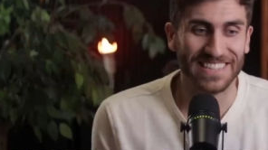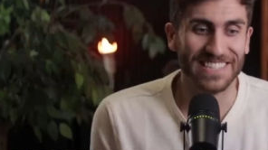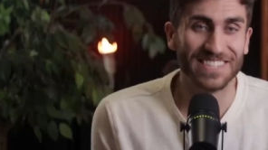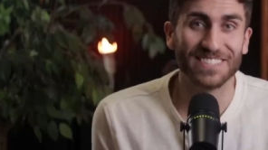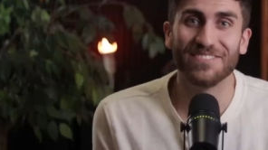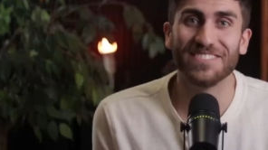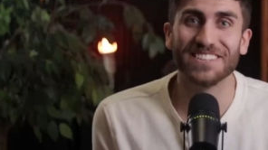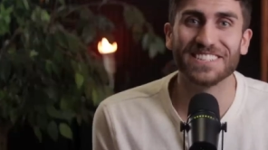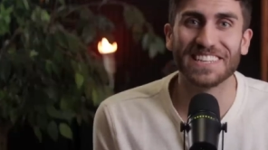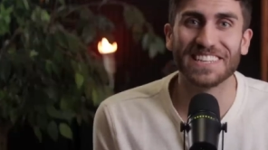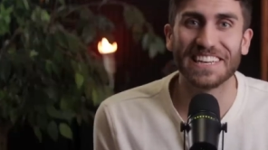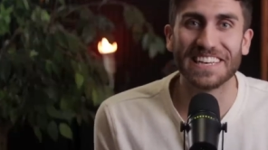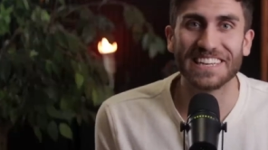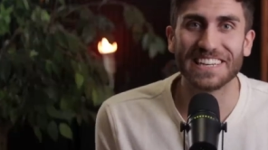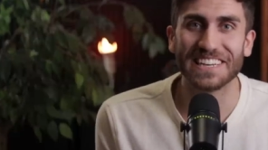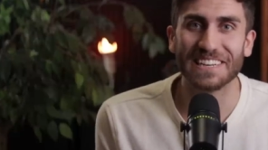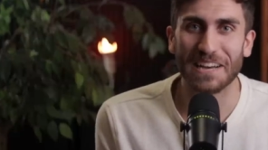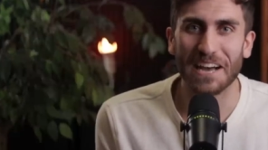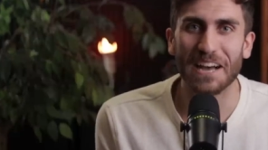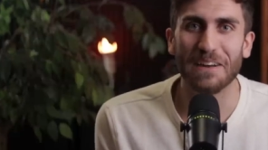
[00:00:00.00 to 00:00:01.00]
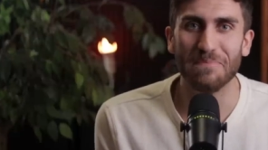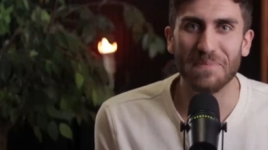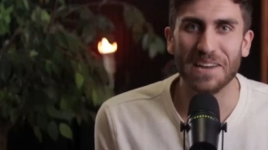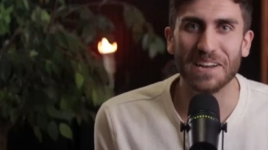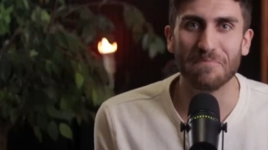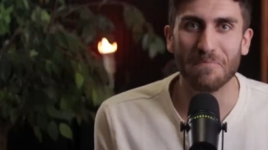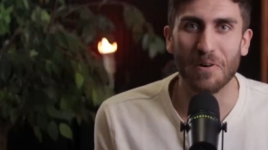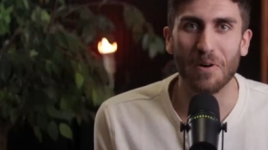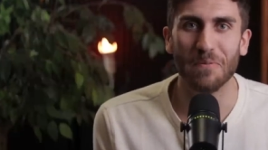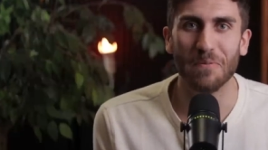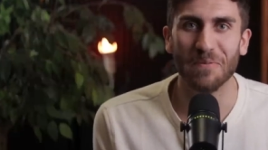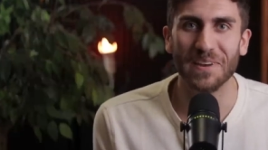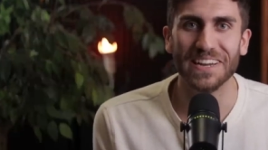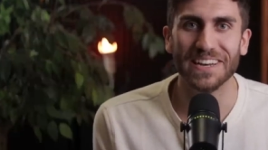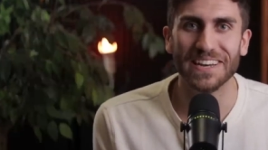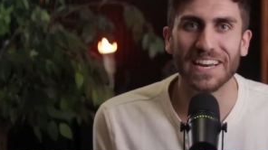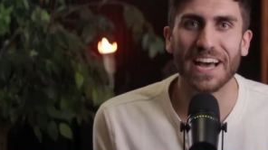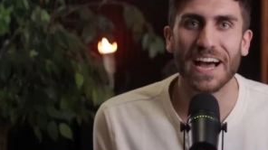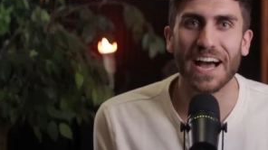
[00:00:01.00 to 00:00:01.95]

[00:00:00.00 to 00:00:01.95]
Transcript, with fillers: This feels like a, a big moment.